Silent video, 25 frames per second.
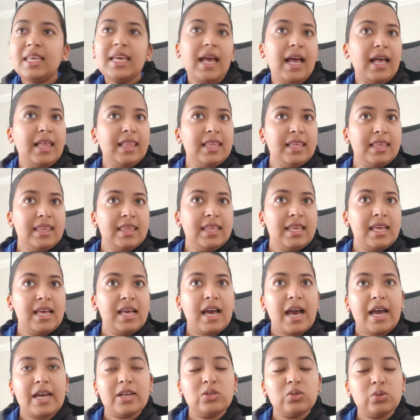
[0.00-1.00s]
The other
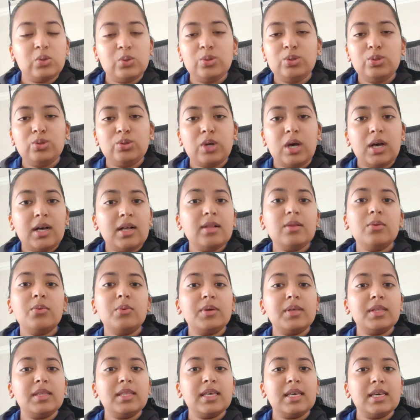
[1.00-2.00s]
thing I do struggle
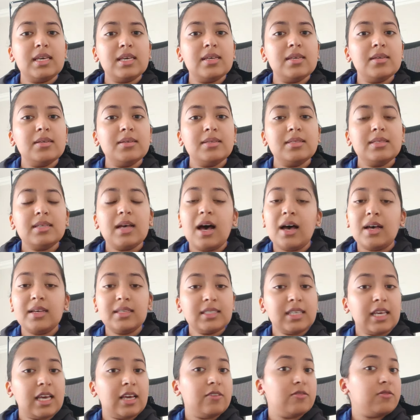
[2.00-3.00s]
with is
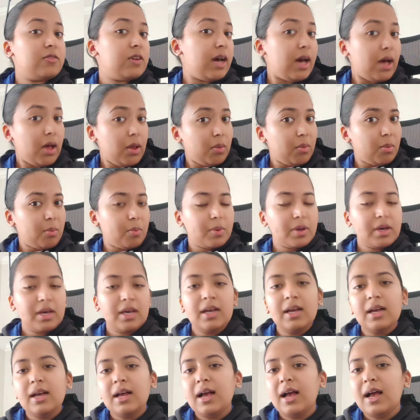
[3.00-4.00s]
asking for help.
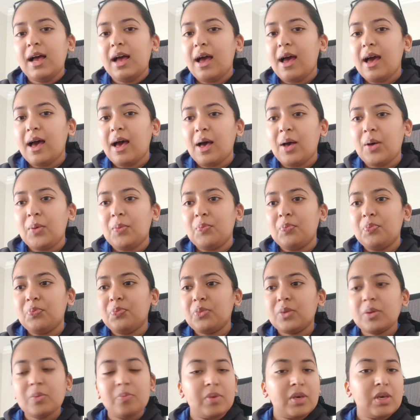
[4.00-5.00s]

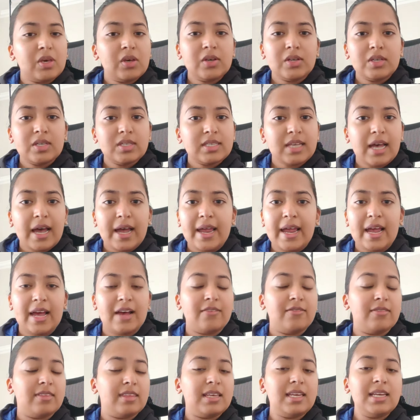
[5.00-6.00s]
Because I
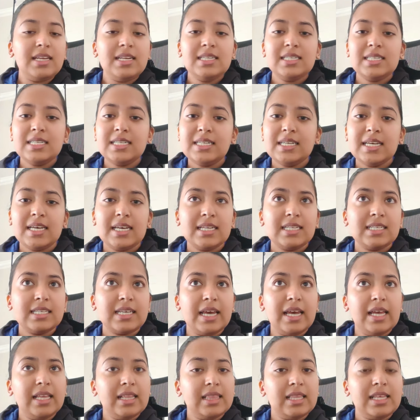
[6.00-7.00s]
have the internet
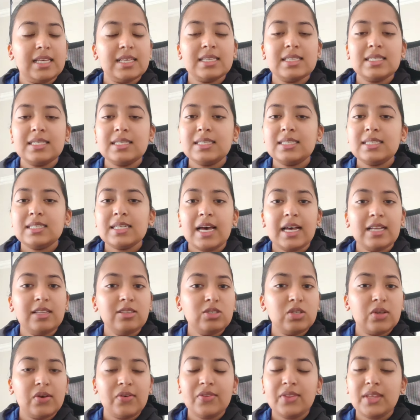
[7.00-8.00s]
and there's
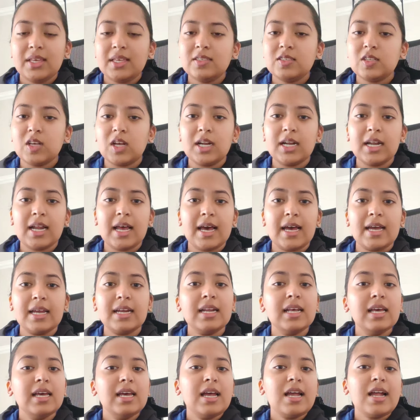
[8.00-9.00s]
tons of things
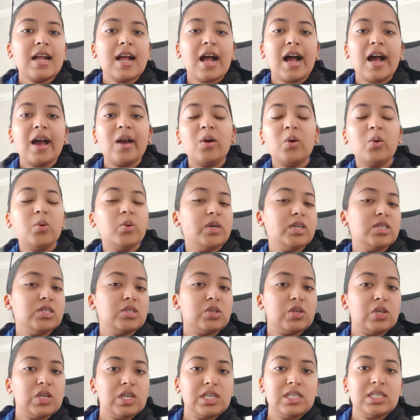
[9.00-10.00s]
online, I
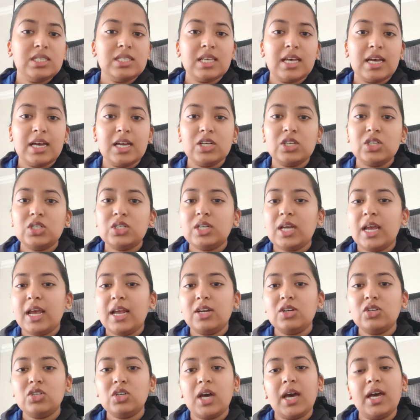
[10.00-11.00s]
always research
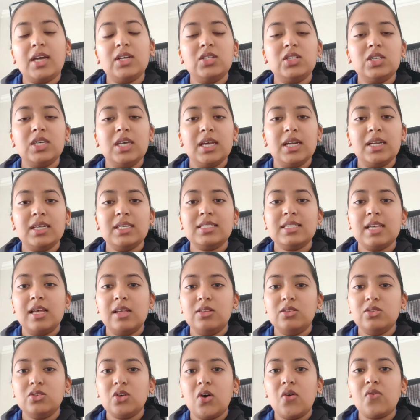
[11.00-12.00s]
and try to get a
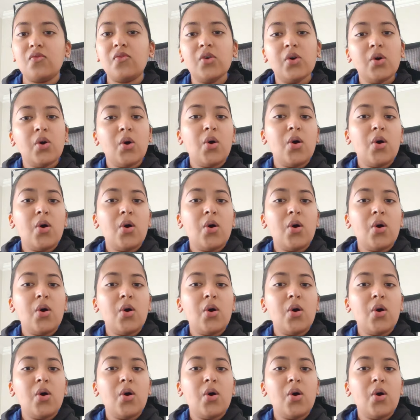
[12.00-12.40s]
sense of